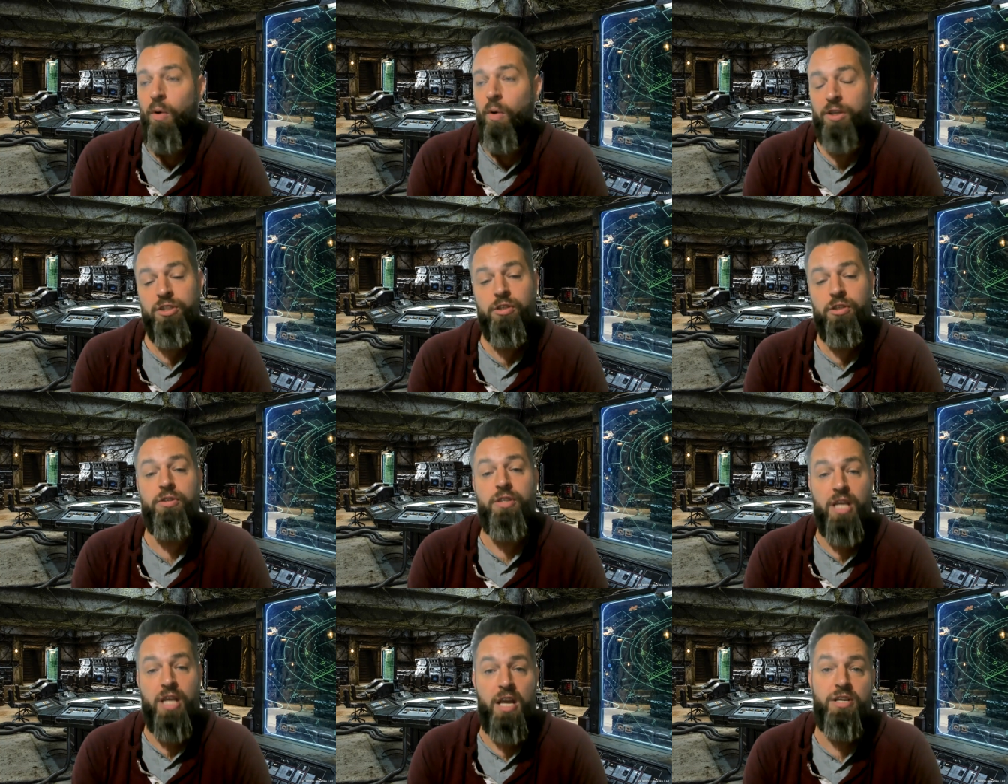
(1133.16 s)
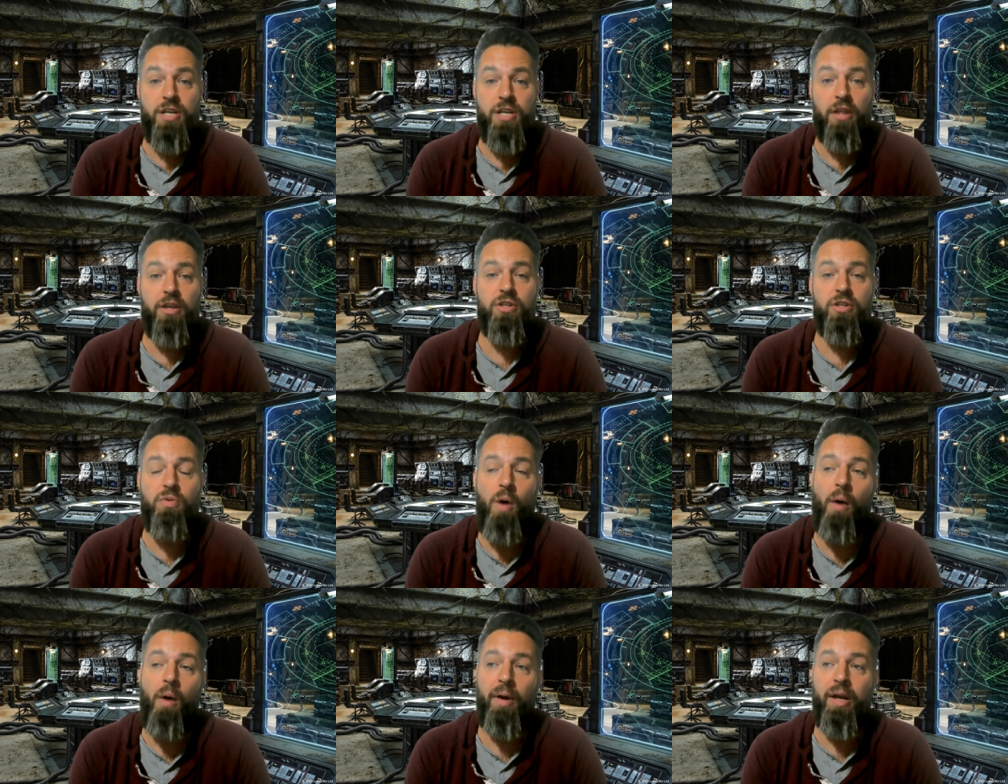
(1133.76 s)
was to teach others
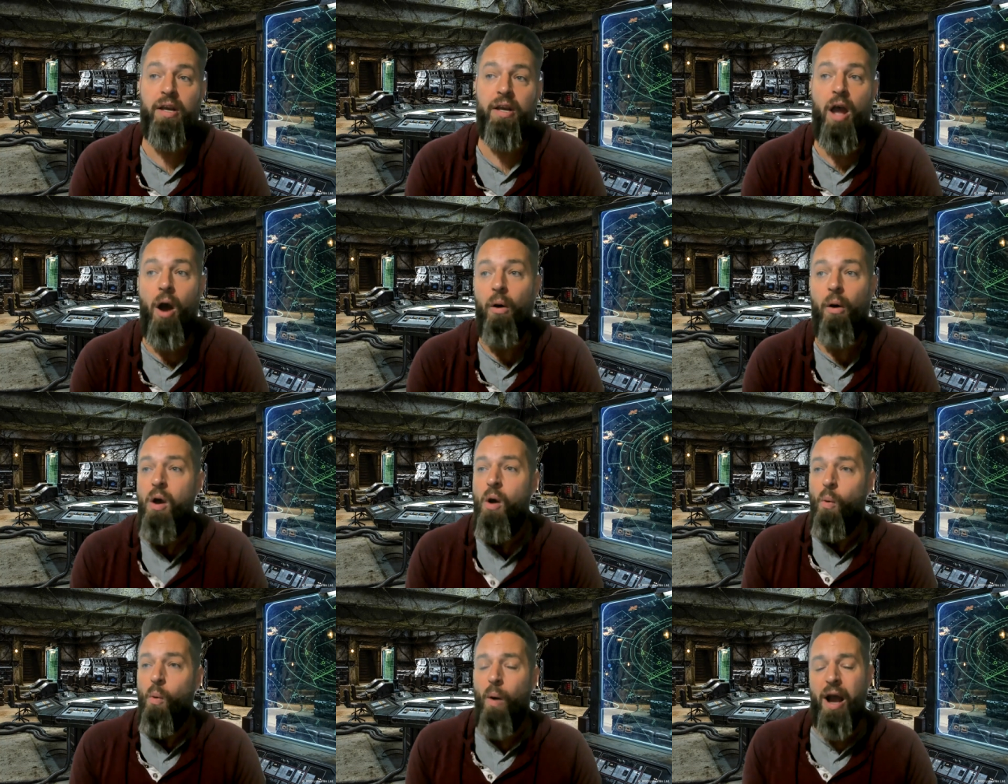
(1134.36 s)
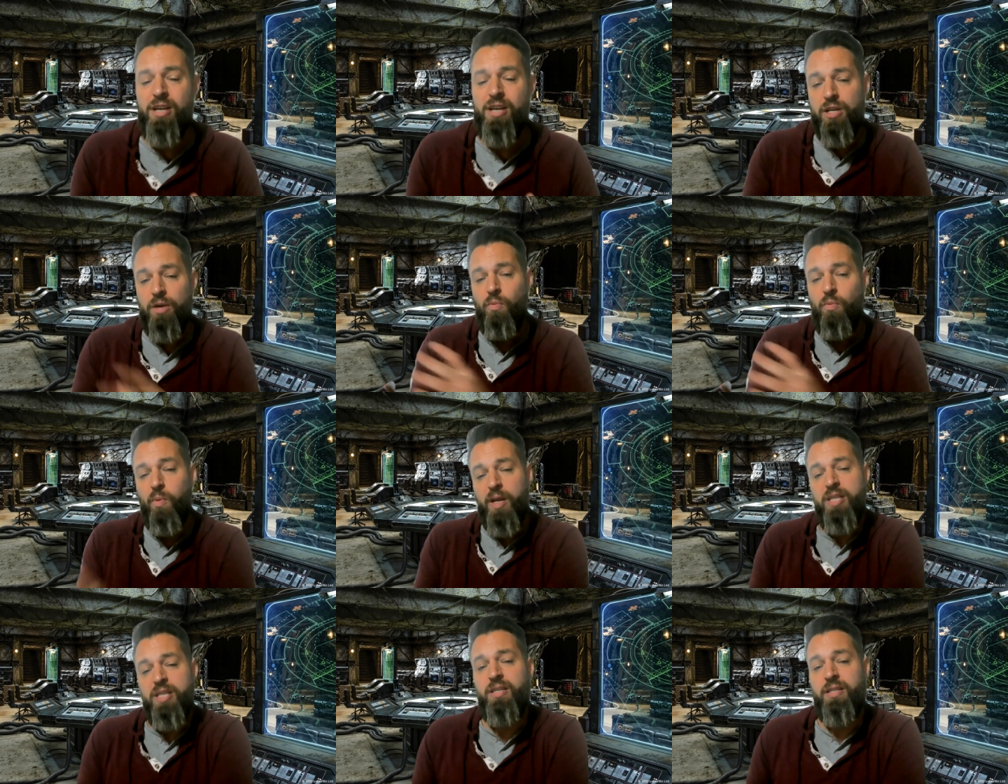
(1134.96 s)
what we know why should
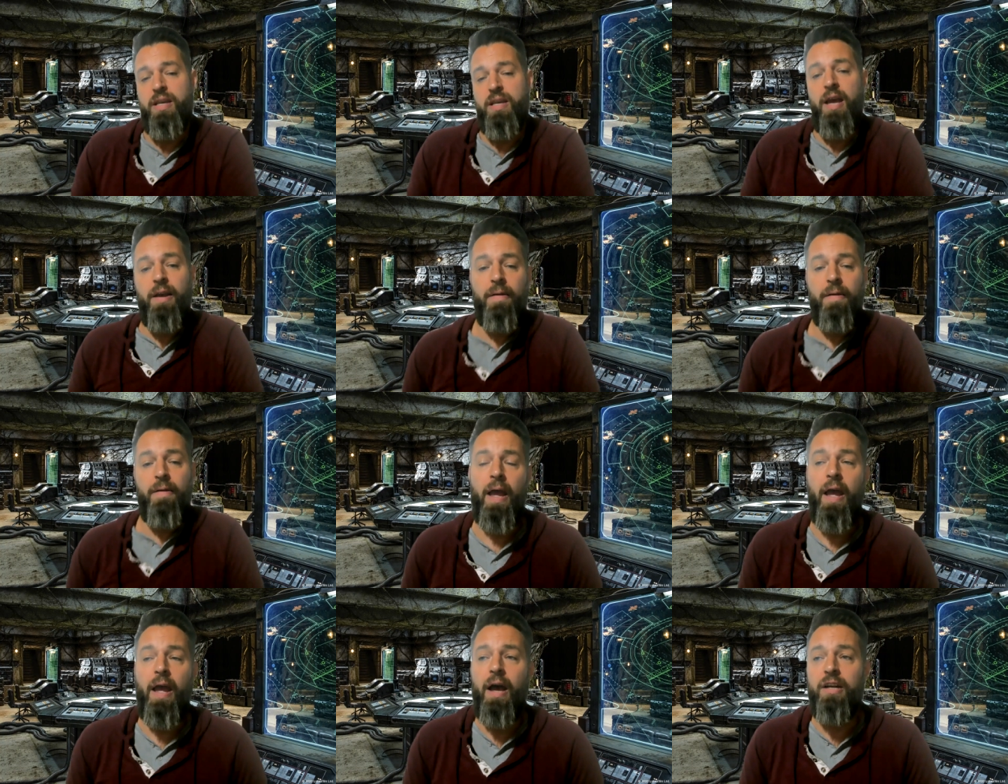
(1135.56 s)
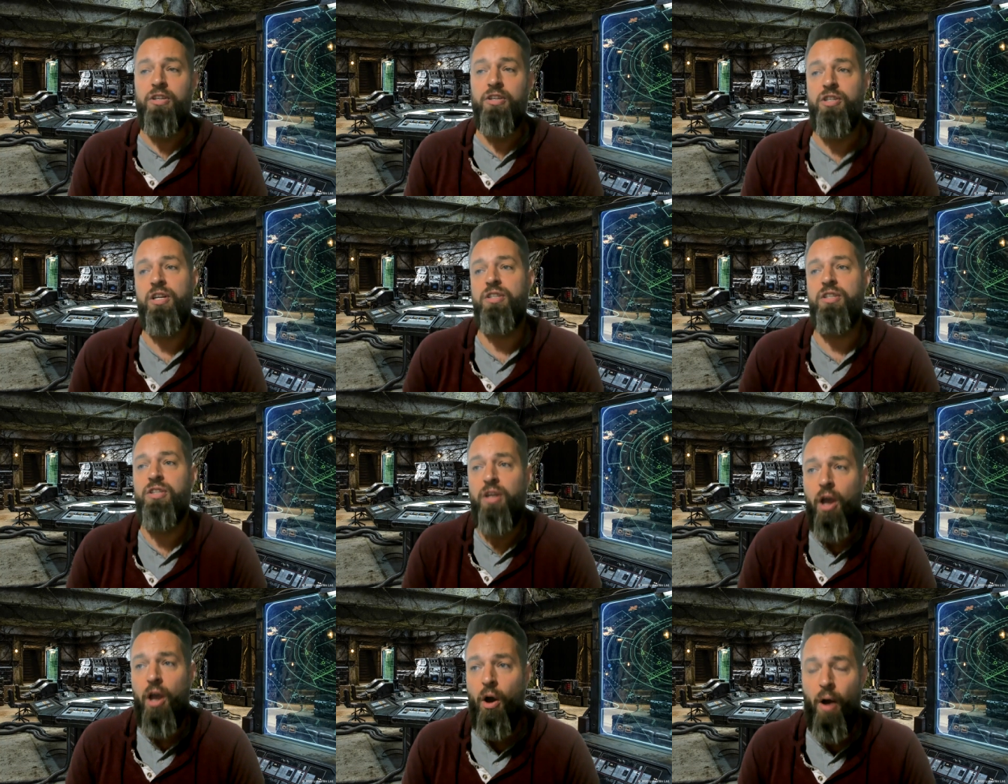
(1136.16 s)
we sit and
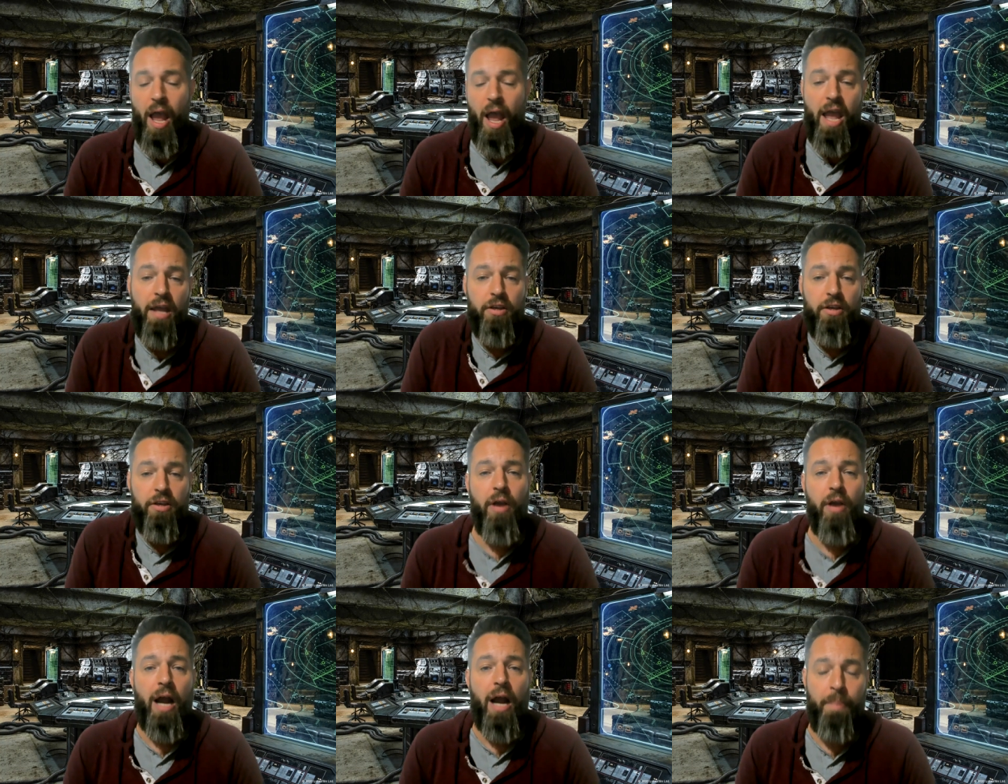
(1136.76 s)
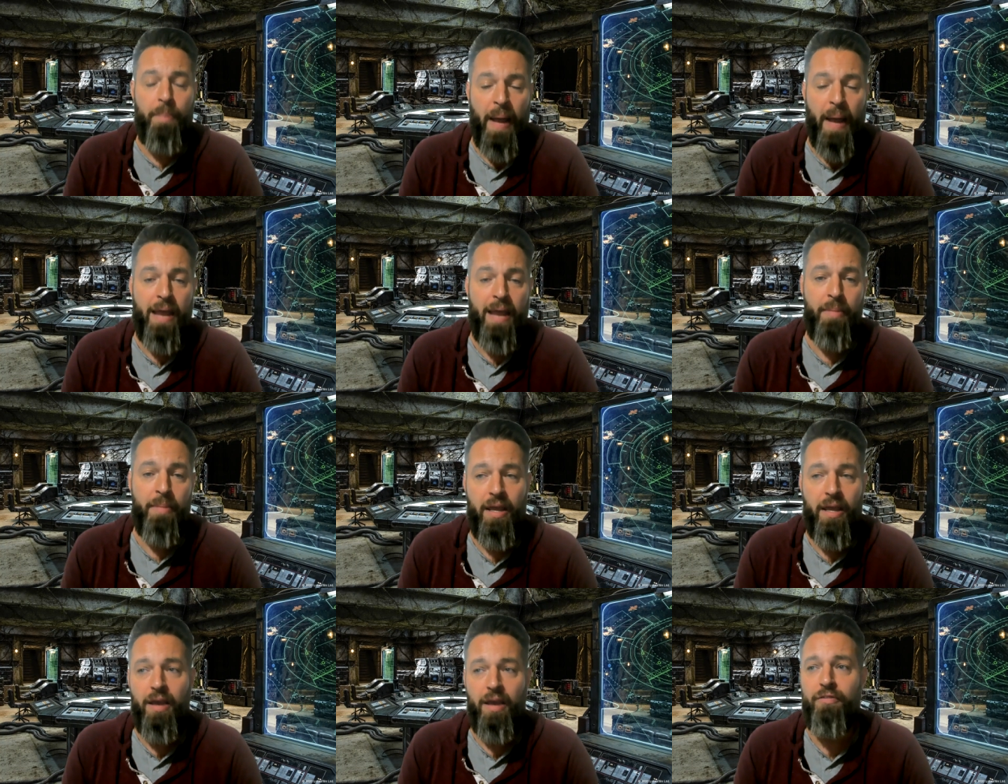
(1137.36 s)
just go, hey, you got to pay
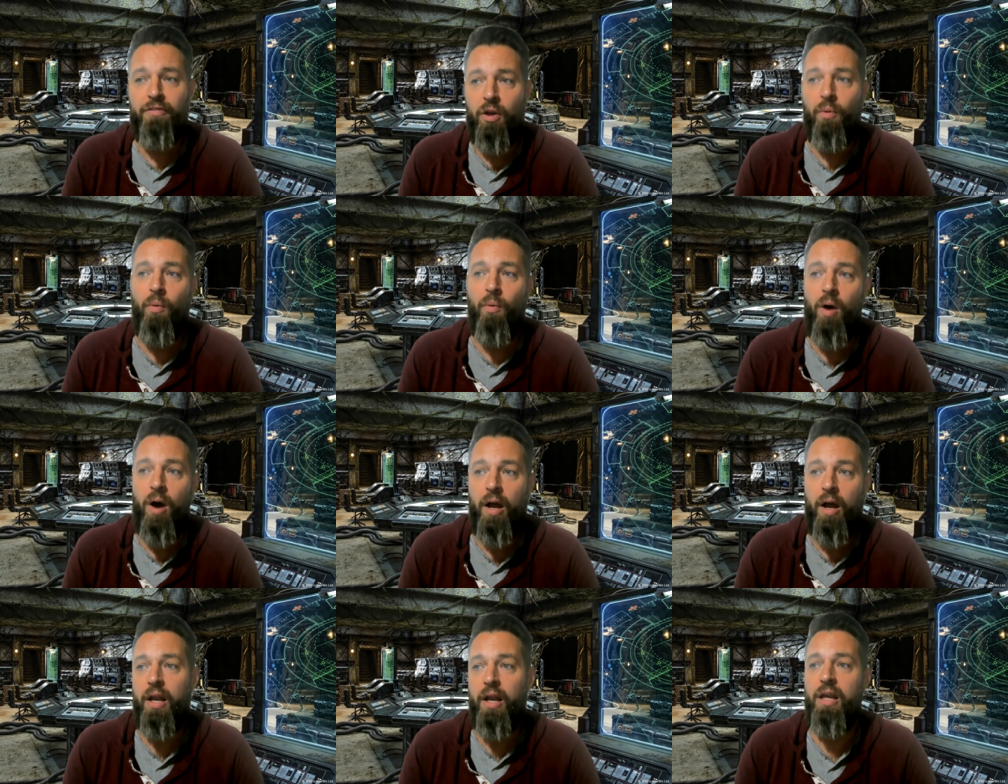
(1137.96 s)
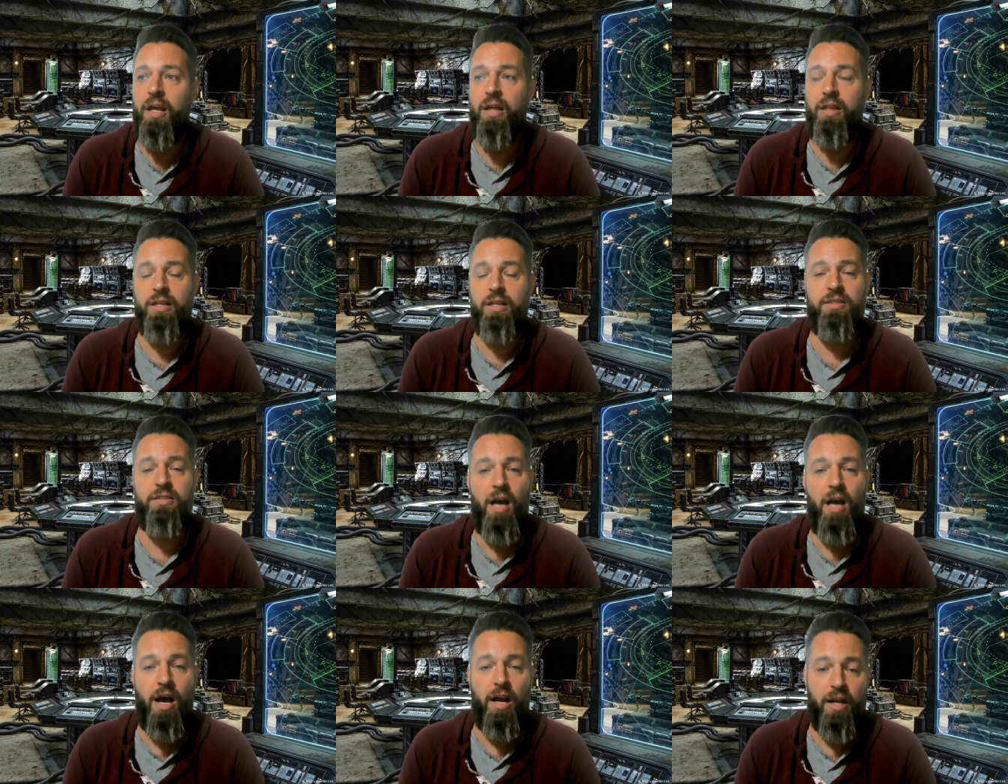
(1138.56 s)
me if you want any of this
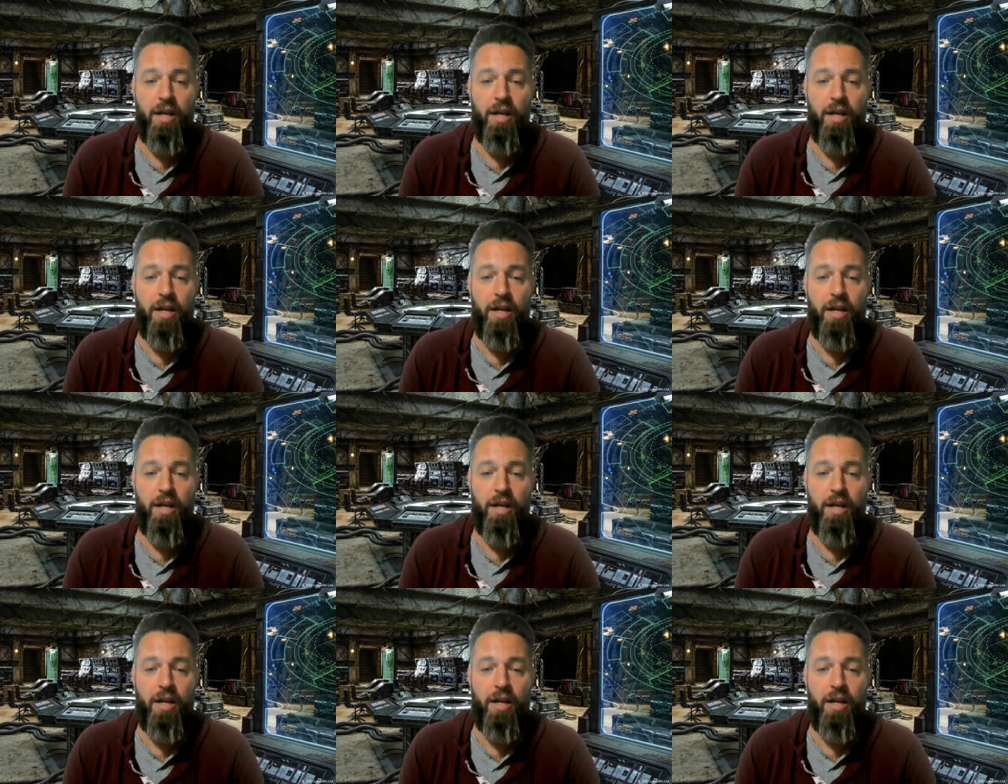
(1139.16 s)
done?